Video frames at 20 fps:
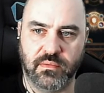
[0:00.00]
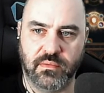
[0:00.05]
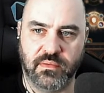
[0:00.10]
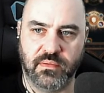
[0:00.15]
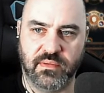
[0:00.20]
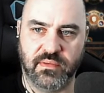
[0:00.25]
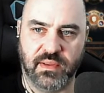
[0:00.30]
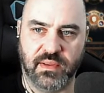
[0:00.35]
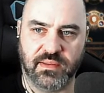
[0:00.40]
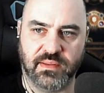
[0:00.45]

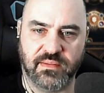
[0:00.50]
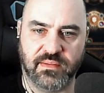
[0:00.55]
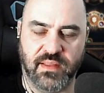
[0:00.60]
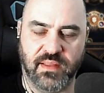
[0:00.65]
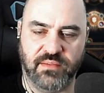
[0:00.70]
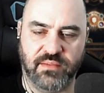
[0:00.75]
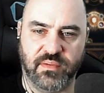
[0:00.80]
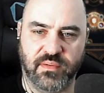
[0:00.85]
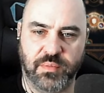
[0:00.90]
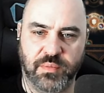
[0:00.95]
Take this
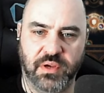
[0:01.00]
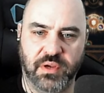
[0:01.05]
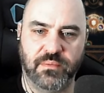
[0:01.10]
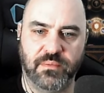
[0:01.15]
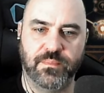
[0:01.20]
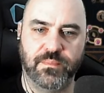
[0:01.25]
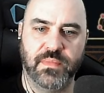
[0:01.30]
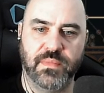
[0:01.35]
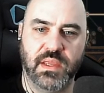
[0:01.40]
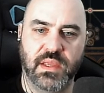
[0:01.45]
life up here.
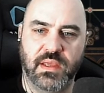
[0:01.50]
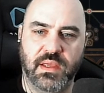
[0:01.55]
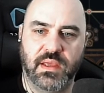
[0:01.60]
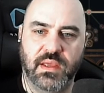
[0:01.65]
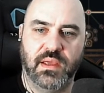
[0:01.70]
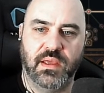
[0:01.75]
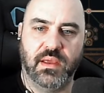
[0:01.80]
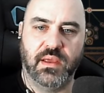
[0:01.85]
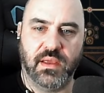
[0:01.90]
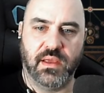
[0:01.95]

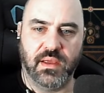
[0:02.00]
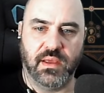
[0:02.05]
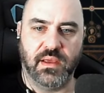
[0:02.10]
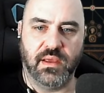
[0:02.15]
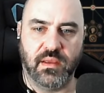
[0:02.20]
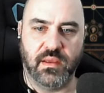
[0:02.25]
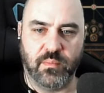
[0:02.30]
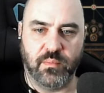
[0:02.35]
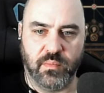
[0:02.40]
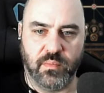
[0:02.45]

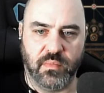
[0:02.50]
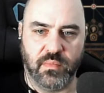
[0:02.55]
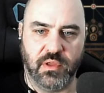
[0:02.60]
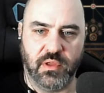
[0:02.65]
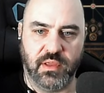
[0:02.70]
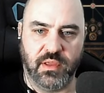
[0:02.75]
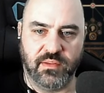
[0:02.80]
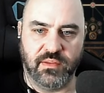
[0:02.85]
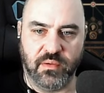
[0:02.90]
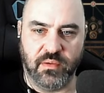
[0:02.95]
And
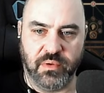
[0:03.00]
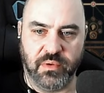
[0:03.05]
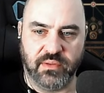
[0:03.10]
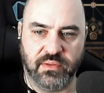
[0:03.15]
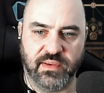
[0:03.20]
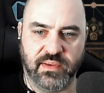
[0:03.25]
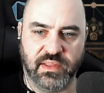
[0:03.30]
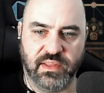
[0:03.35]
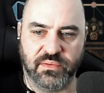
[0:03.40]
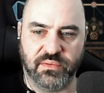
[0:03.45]
so we are
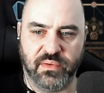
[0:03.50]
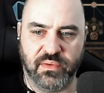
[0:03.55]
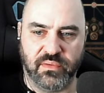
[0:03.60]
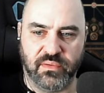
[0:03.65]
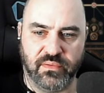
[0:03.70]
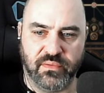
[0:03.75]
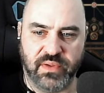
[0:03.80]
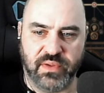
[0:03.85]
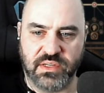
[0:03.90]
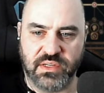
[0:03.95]
taking this
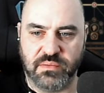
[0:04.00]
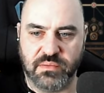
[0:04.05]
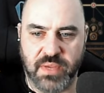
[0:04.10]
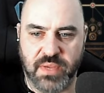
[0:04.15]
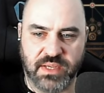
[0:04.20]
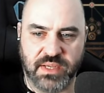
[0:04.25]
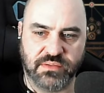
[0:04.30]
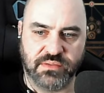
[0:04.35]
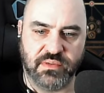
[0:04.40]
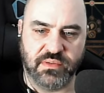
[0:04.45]
reservation
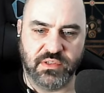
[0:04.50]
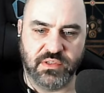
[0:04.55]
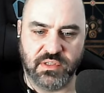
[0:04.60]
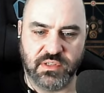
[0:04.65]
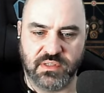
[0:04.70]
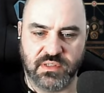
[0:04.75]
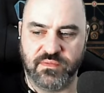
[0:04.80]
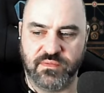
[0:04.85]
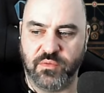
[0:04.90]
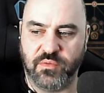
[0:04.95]
mastery
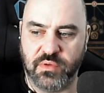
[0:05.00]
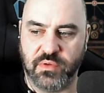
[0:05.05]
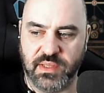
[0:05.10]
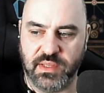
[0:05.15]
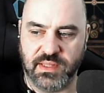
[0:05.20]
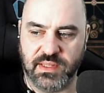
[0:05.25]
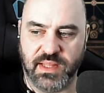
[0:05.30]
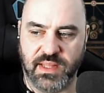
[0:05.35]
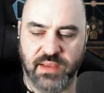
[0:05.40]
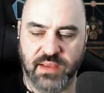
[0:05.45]
just for the
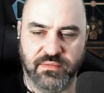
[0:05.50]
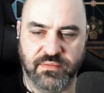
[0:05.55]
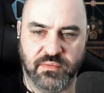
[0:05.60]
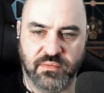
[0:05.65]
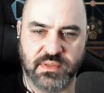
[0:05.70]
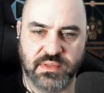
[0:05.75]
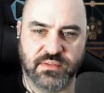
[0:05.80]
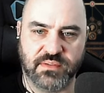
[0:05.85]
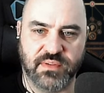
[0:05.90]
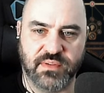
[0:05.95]
life
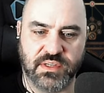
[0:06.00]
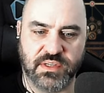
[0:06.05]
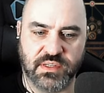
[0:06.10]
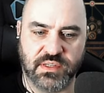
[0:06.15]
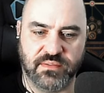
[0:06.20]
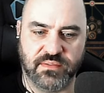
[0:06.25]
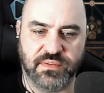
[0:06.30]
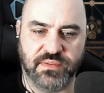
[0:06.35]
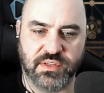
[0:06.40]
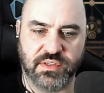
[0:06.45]
reservation
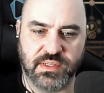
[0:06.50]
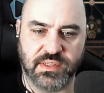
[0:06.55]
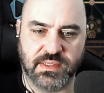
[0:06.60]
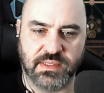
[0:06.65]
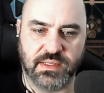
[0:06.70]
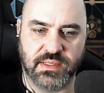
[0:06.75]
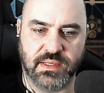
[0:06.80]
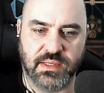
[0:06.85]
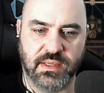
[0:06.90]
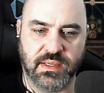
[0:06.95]

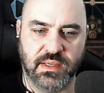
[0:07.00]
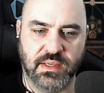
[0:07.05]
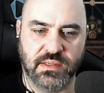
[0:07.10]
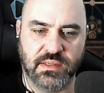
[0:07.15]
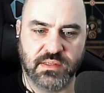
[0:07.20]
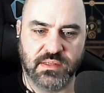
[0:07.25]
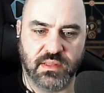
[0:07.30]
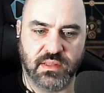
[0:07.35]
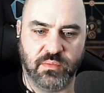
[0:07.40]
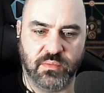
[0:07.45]
efficiency
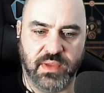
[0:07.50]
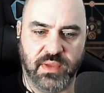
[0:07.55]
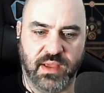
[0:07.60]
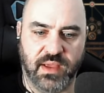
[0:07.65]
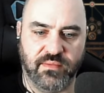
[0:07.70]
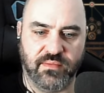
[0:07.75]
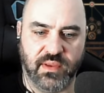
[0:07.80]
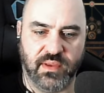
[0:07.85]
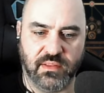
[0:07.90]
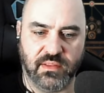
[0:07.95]
so that we
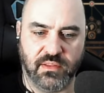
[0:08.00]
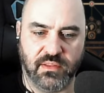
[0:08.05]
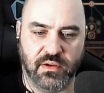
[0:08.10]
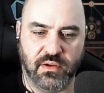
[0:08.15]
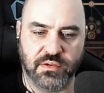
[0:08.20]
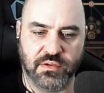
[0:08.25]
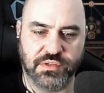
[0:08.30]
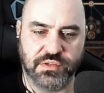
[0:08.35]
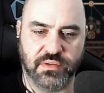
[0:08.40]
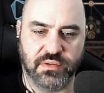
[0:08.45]
have a
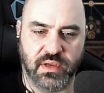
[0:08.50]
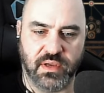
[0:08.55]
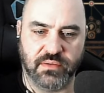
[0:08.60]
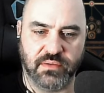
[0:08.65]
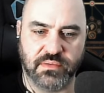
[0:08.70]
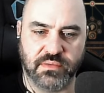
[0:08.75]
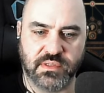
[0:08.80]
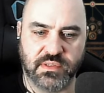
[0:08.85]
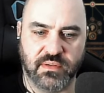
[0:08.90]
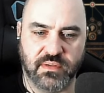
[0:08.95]
larger
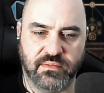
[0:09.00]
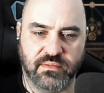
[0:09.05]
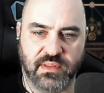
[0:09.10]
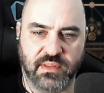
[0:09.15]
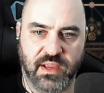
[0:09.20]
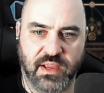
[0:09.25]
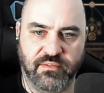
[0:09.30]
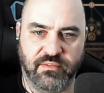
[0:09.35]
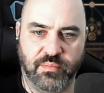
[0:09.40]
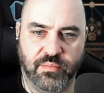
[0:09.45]
unreserved
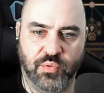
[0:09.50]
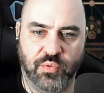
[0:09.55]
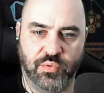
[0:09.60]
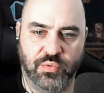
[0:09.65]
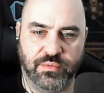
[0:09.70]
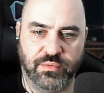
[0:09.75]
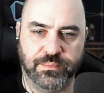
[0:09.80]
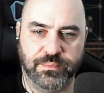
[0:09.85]
life pool.